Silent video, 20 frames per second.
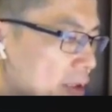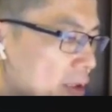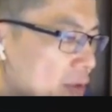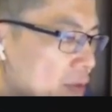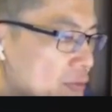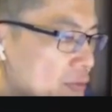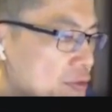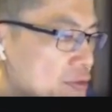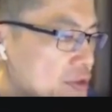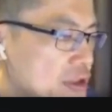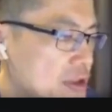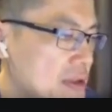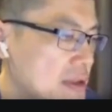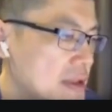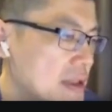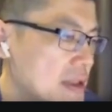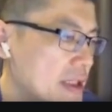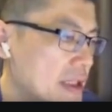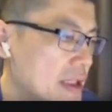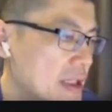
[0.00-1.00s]

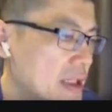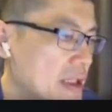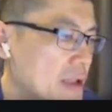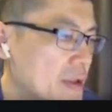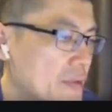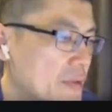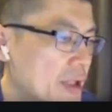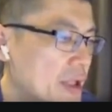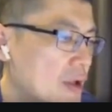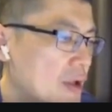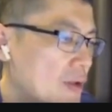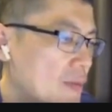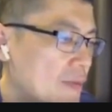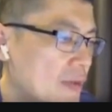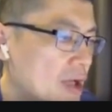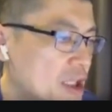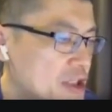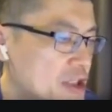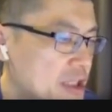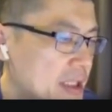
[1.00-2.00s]
usually agree on
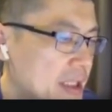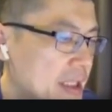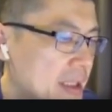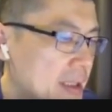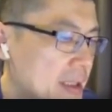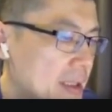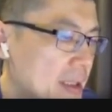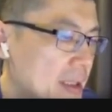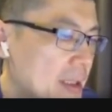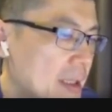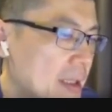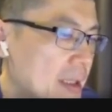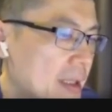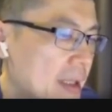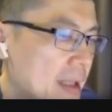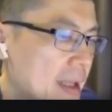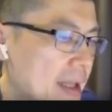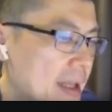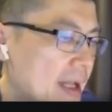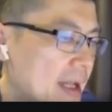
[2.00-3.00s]
margining
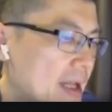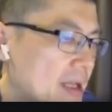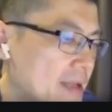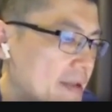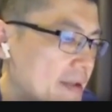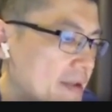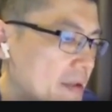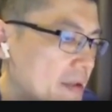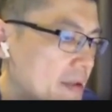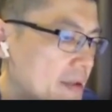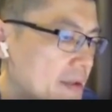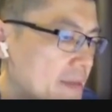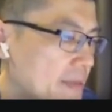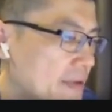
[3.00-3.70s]
and other terms